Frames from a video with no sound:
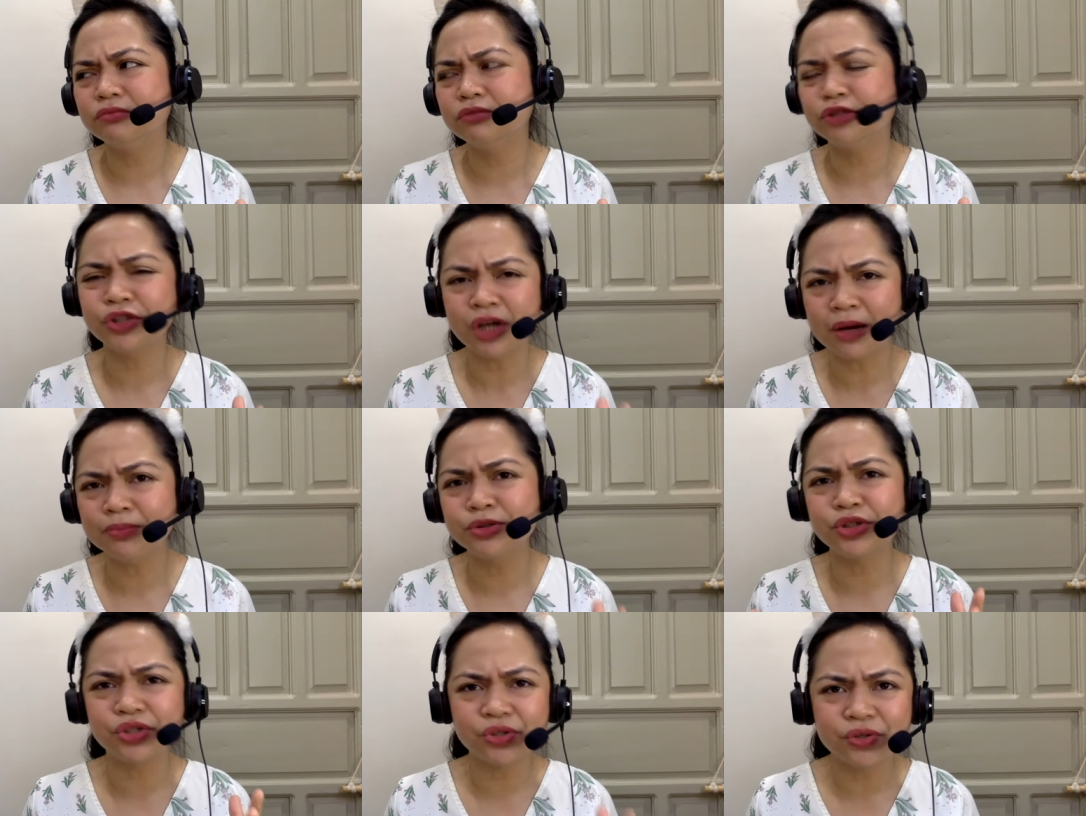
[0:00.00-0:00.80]
some
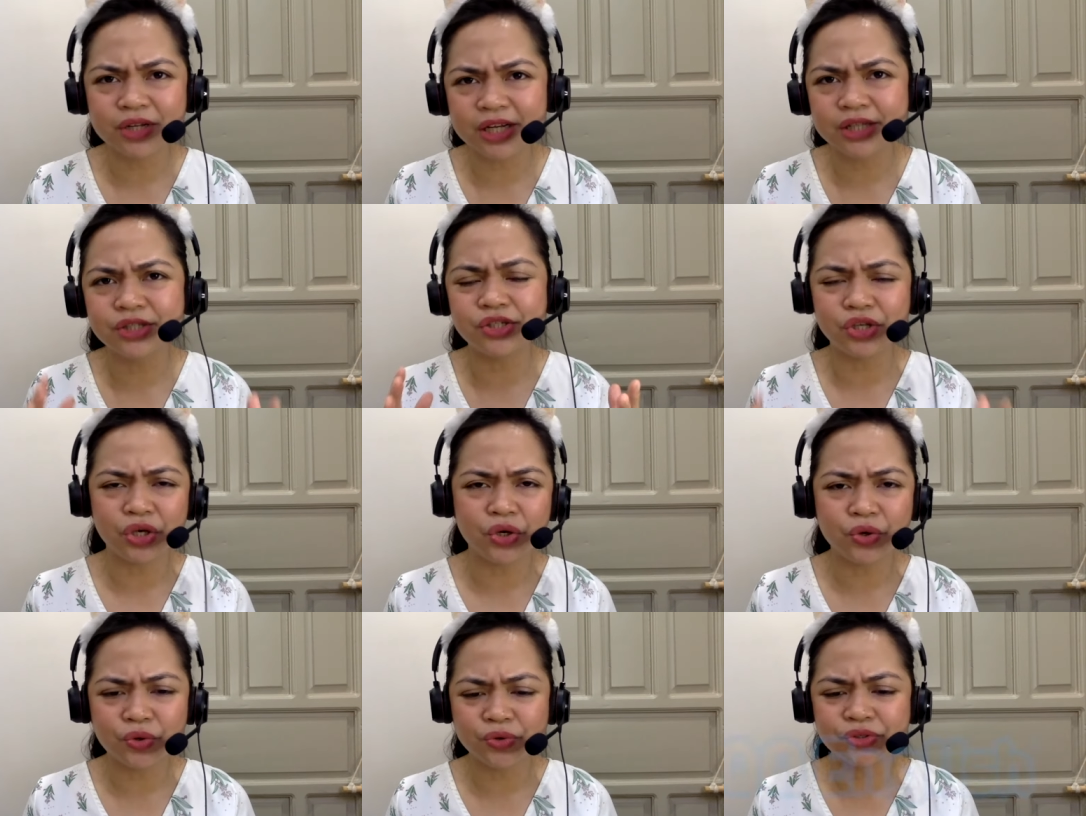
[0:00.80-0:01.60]
students
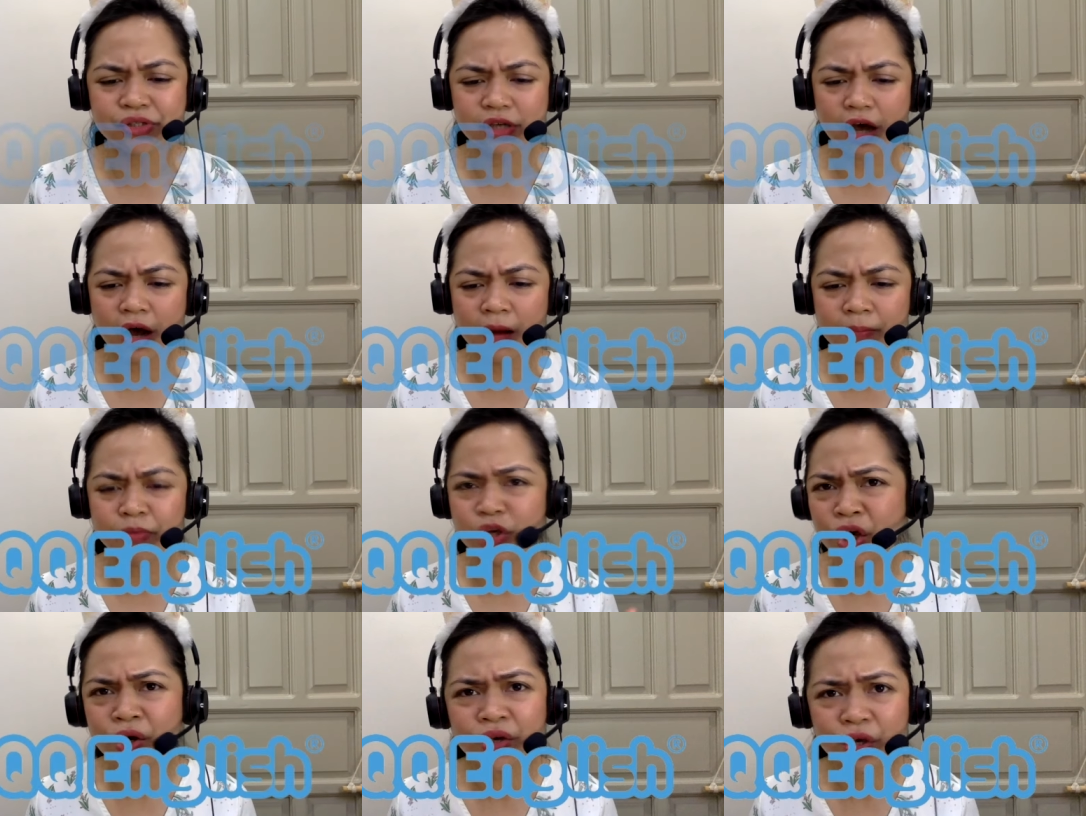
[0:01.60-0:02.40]
use
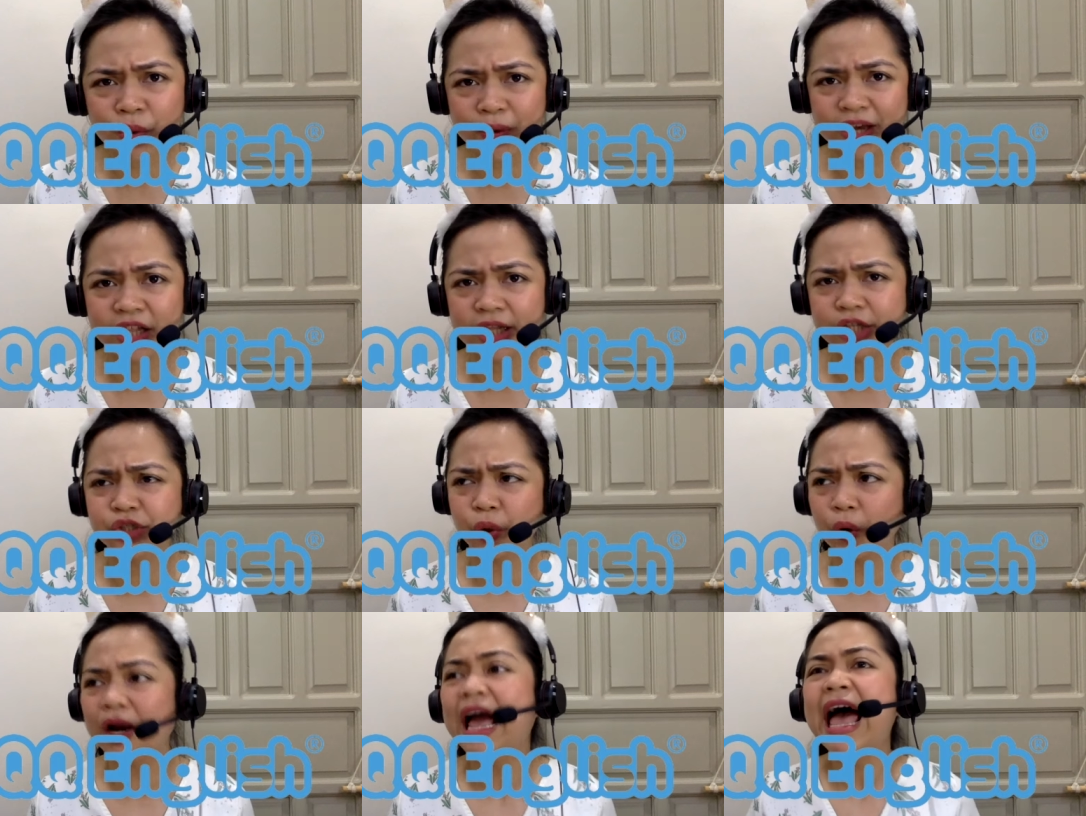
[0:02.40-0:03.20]
QQ English
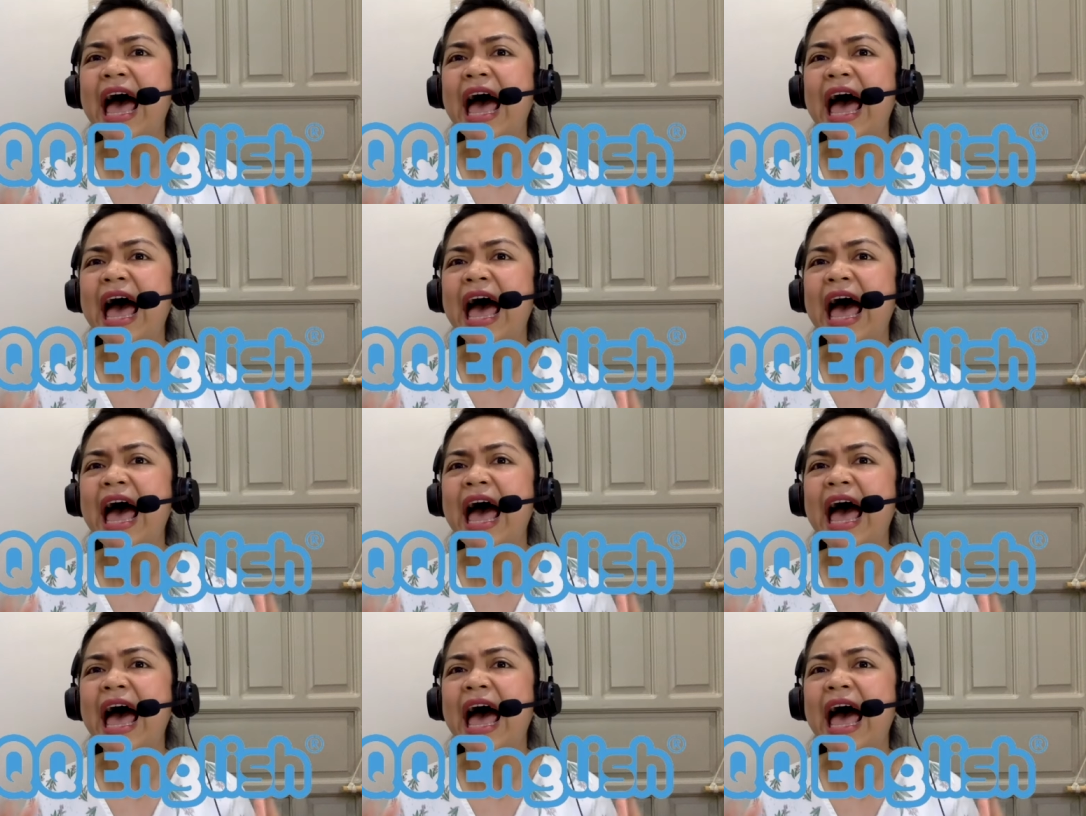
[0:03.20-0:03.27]
or